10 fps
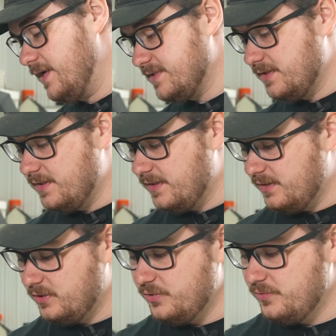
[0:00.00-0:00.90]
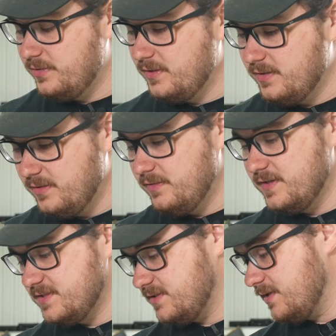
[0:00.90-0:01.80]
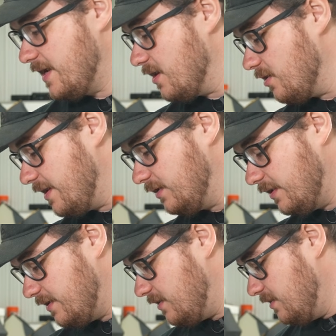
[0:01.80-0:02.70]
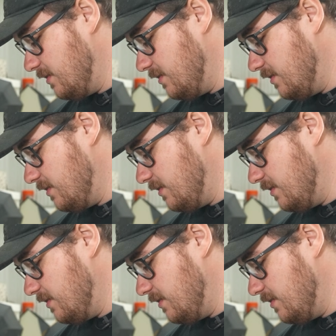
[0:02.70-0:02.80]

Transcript: that's going to include this air inlet,